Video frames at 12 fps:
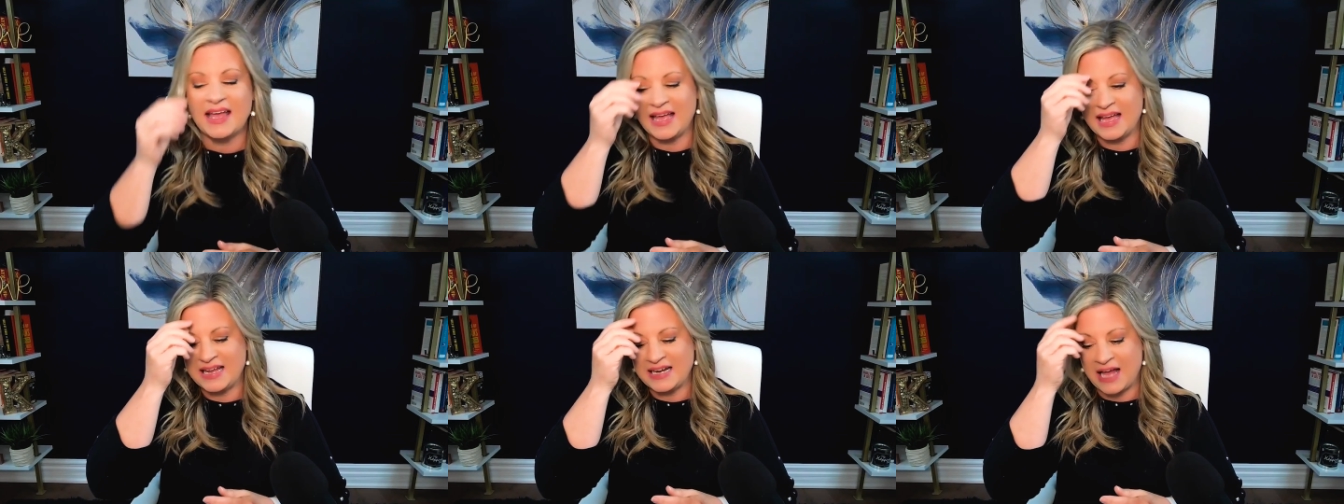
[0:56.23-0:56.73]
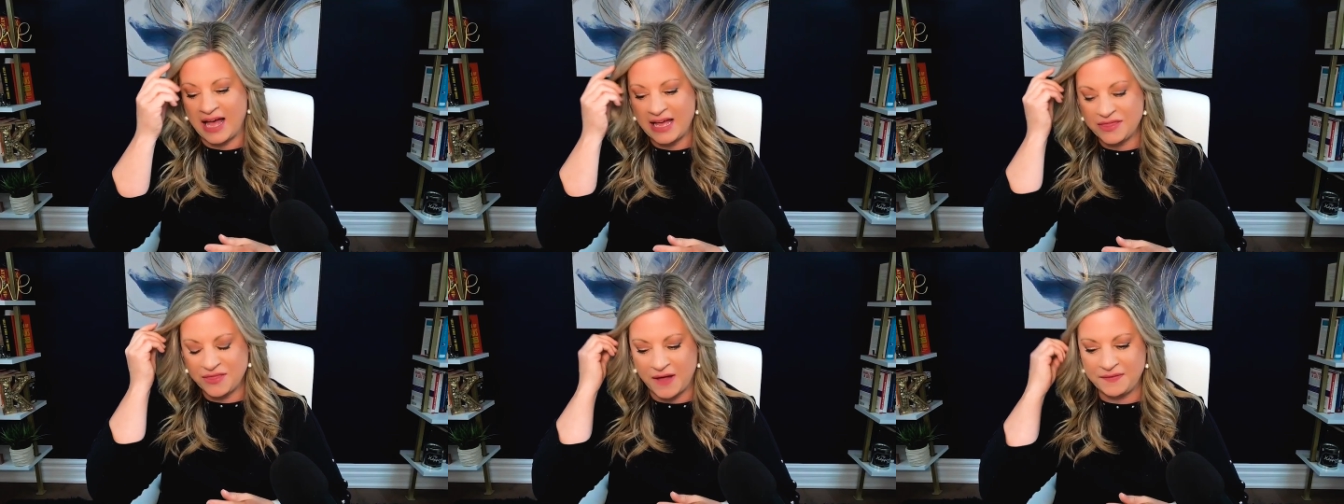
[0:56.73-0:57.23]
And
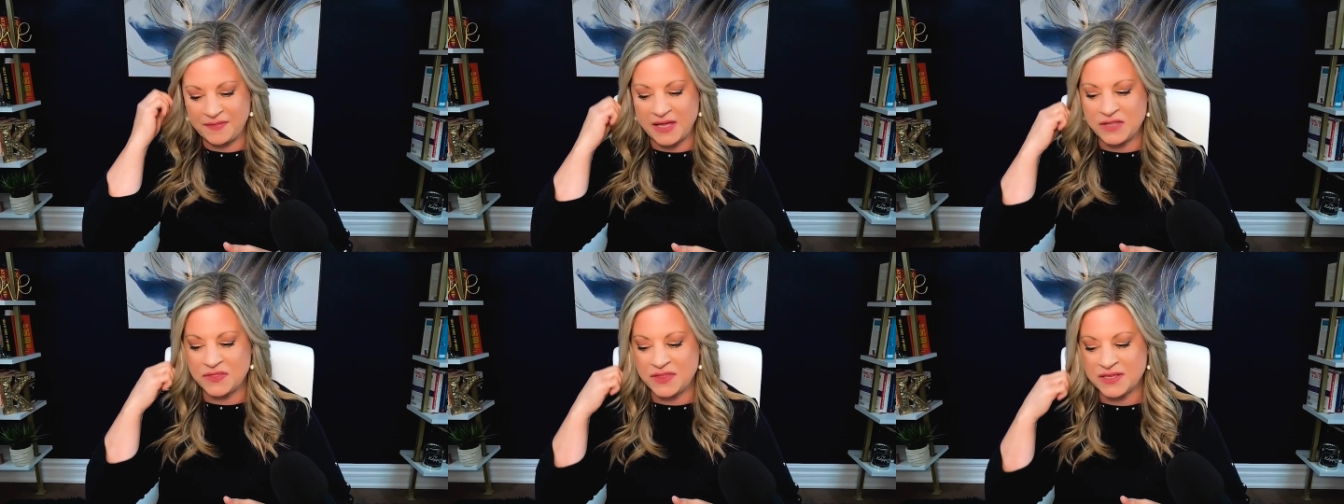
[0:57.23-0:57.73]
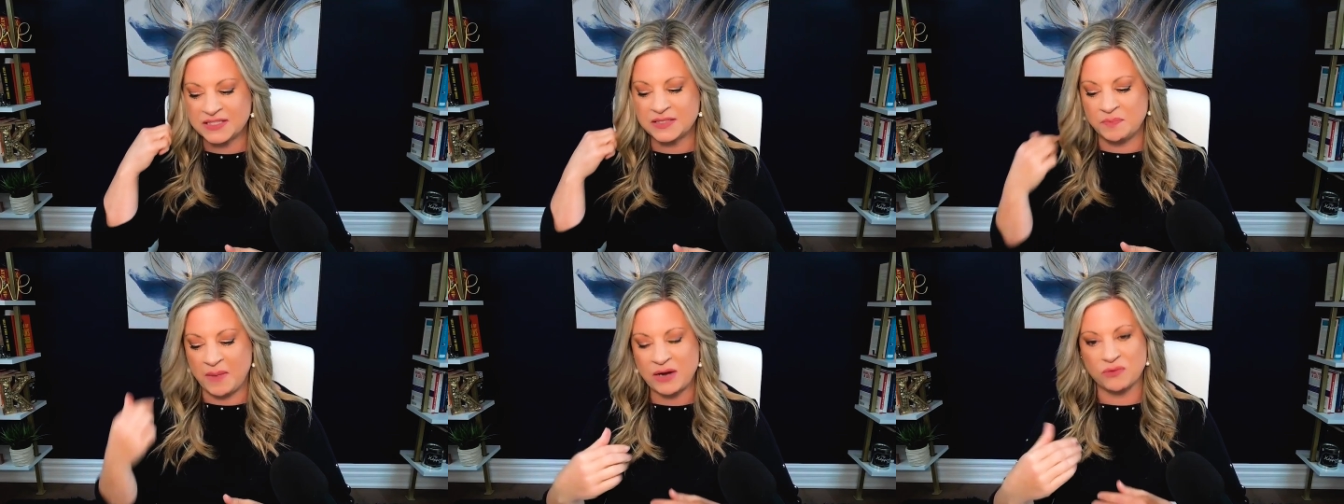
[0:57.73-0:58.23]
I thought that
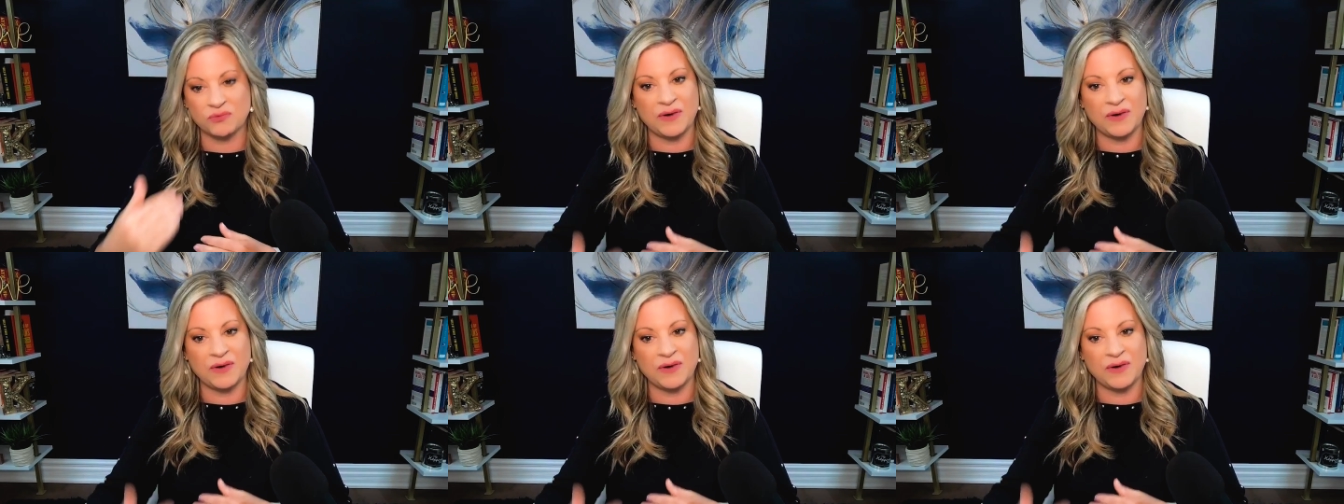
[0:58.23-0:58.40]
this might